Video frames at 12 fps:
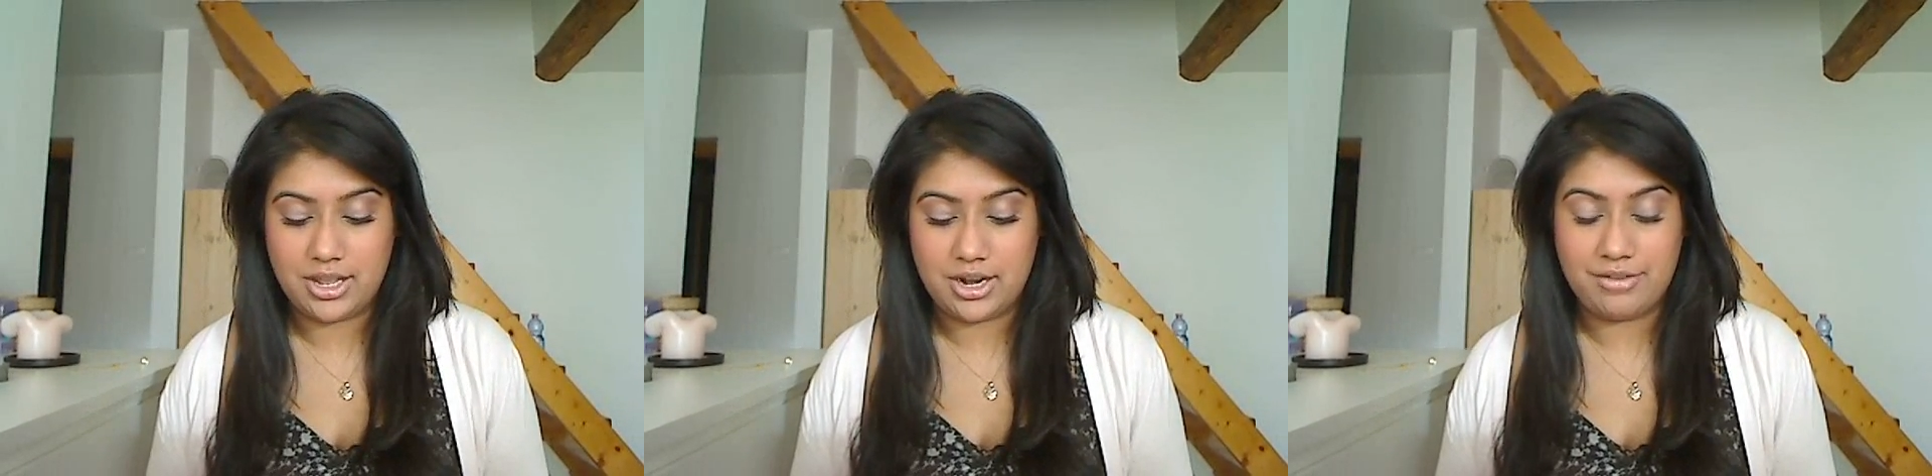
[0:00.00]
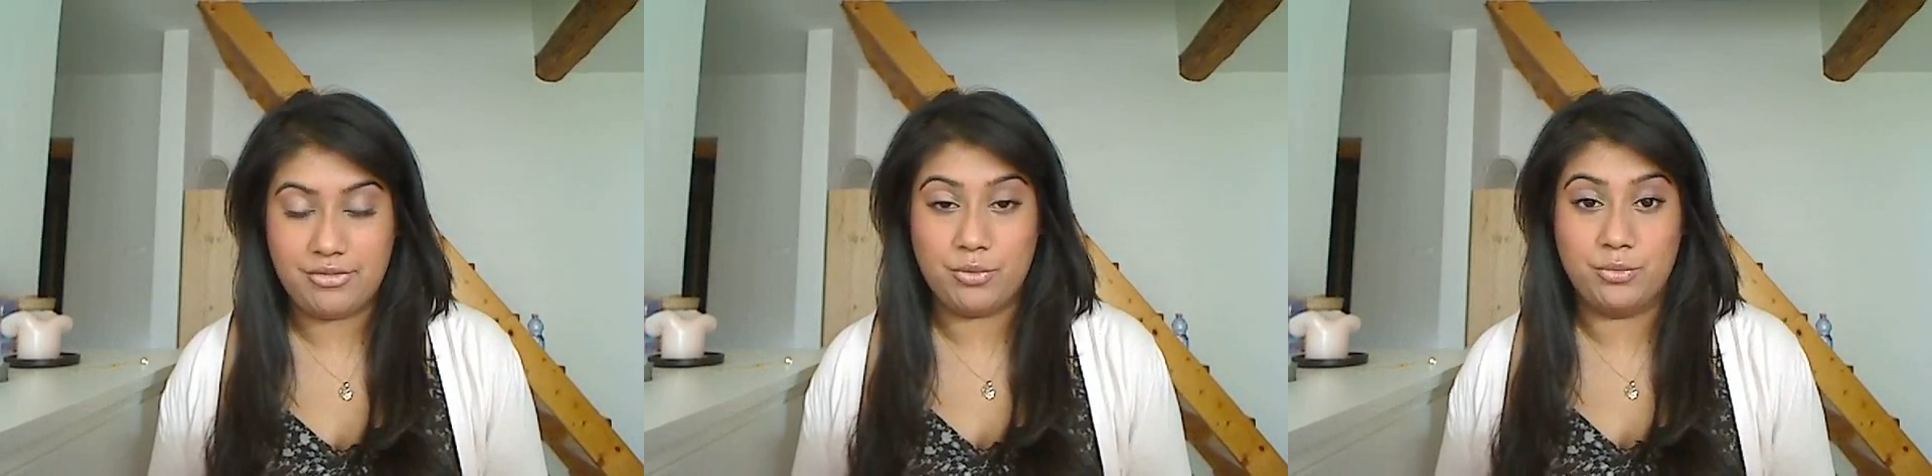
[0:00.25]
that
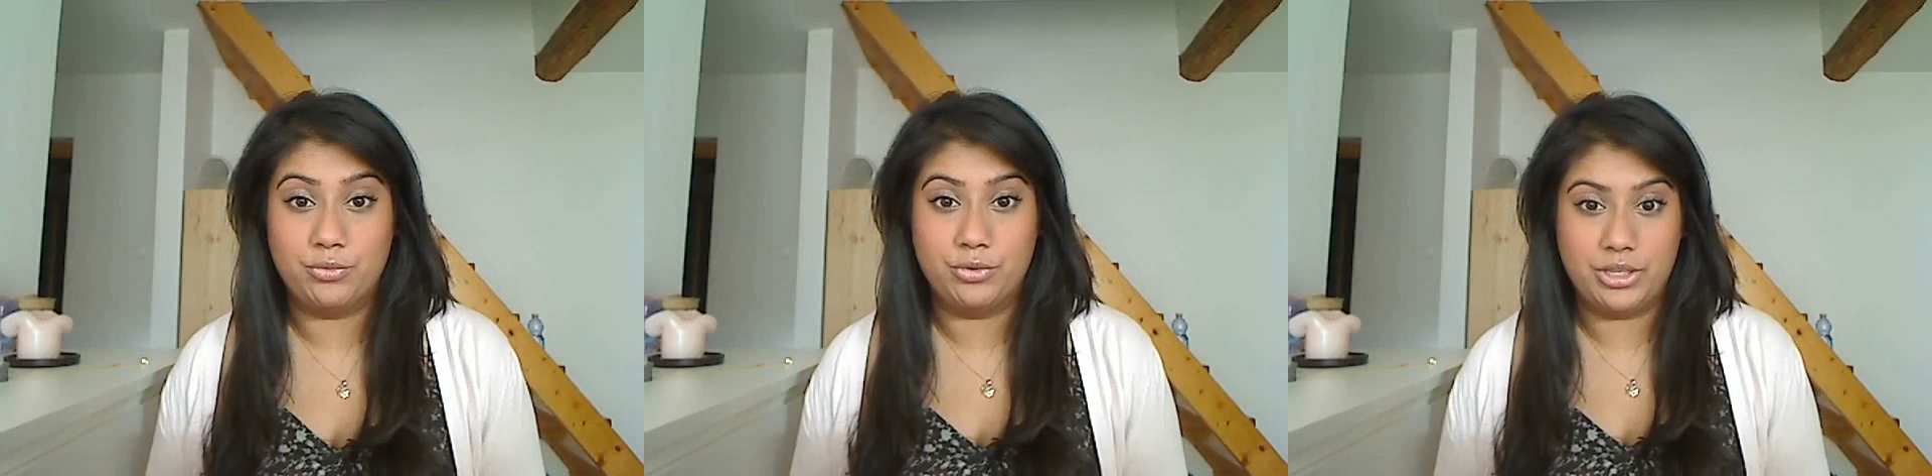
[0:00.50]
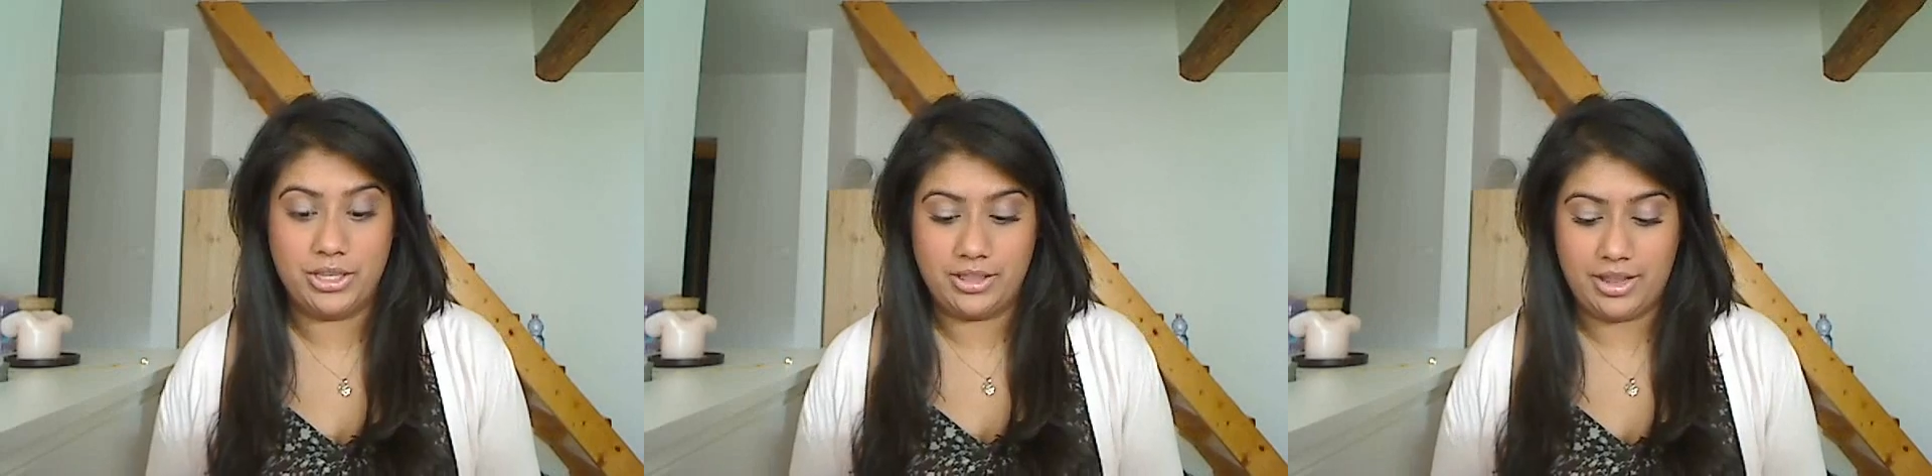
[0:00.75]
I've
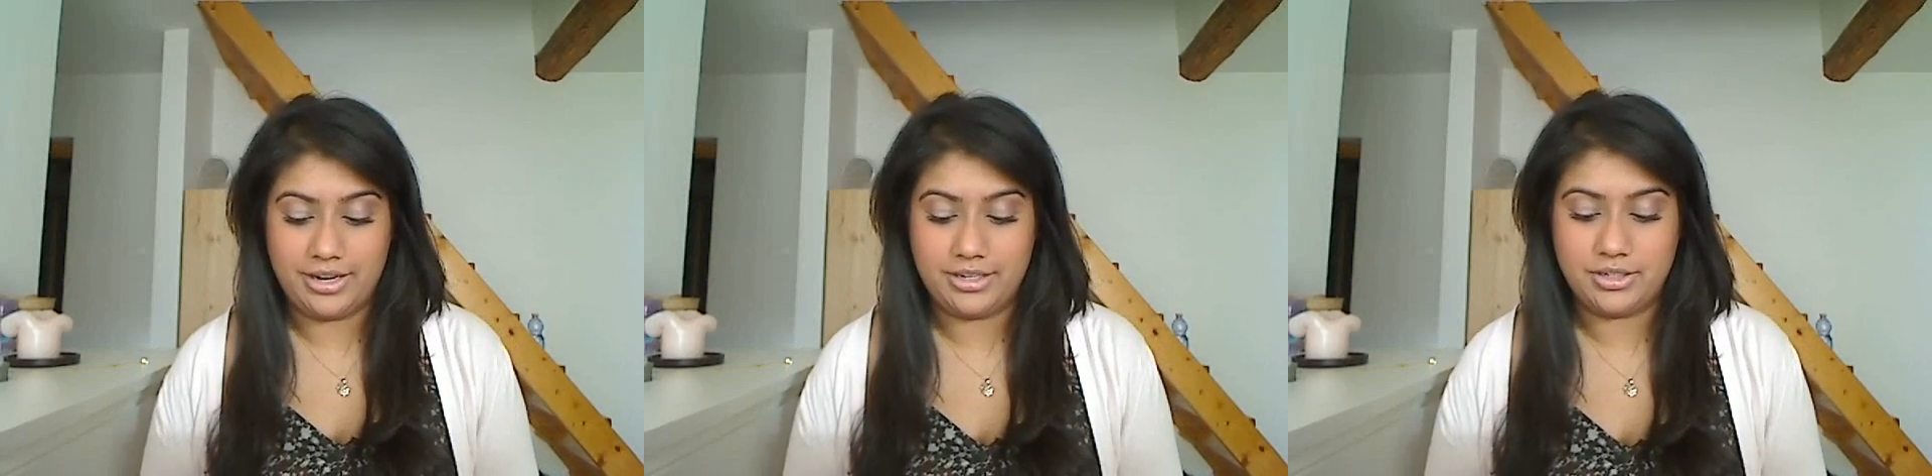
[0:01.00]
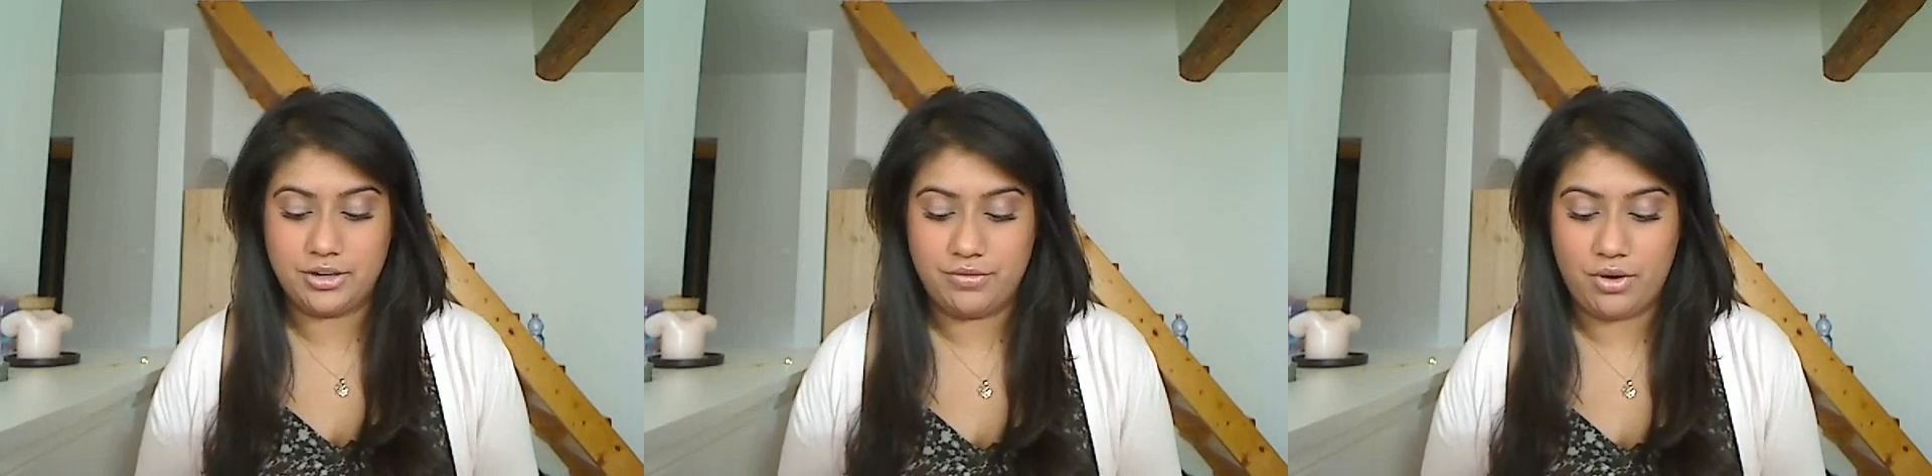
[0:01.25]
really liked
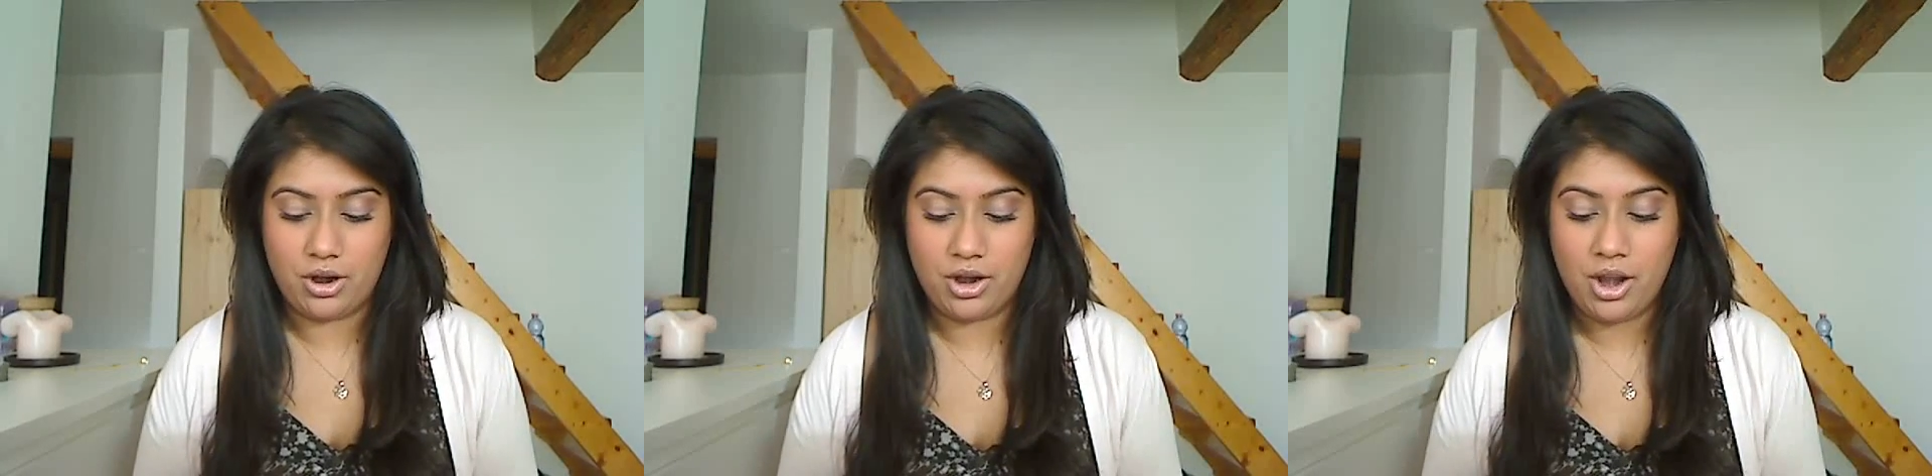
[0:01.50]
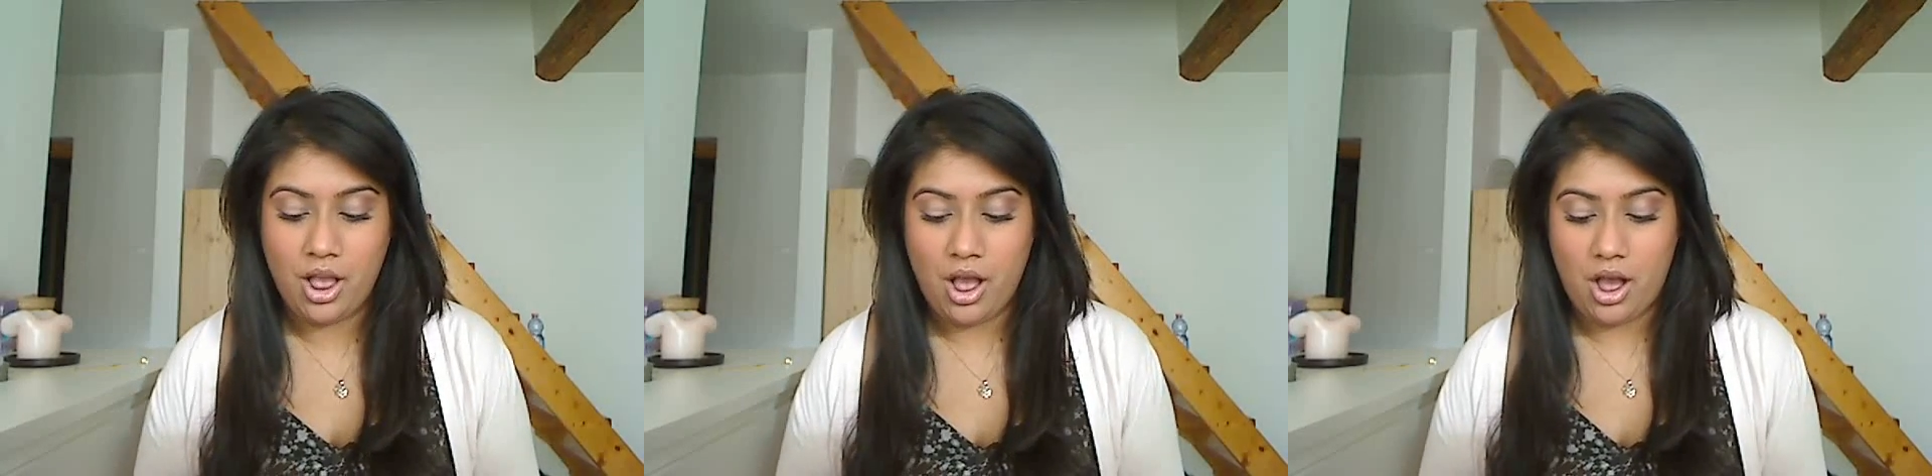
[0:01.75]
so far.